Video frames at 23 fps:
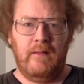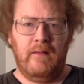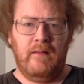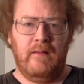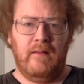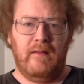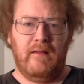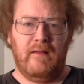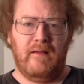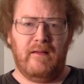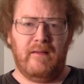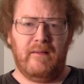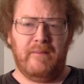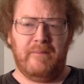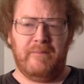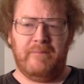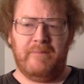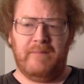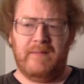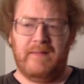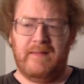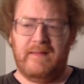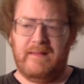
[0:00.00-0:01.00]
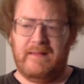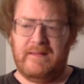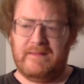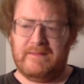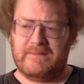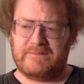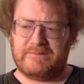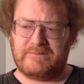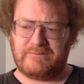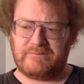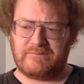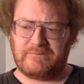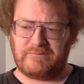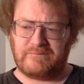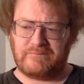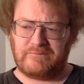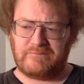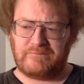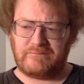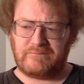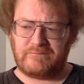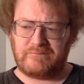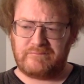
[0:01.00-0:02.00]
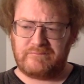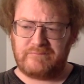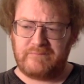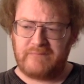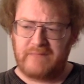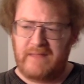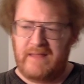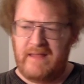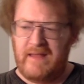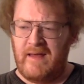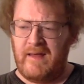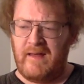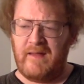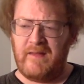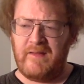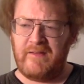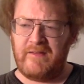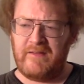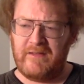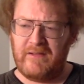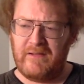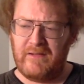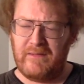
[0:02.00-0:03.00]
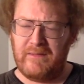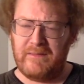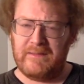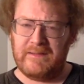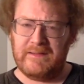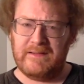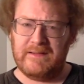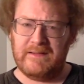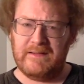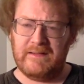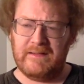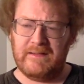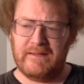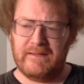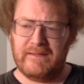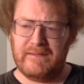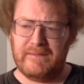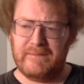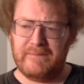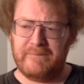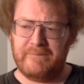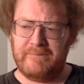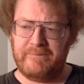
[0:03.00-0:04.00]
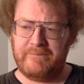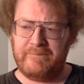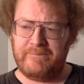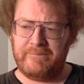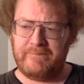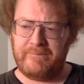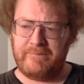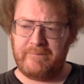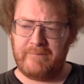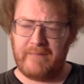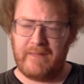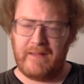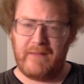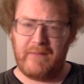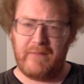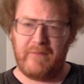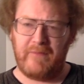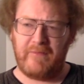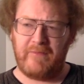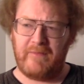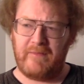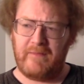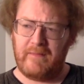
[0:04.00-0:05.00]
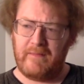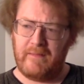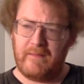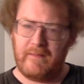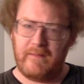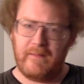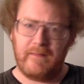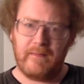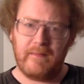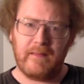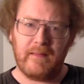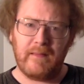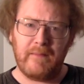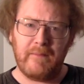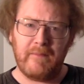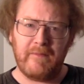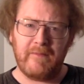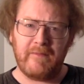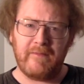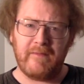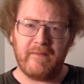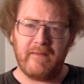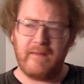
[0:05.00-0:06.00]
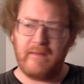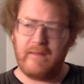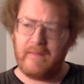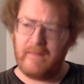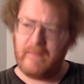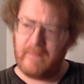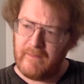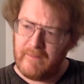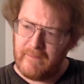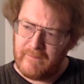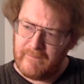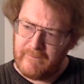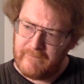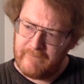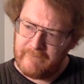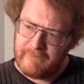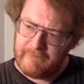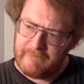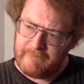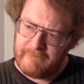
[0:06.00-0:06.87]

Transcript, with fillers: um, yeah. So, um, anyways, let me see. Uh,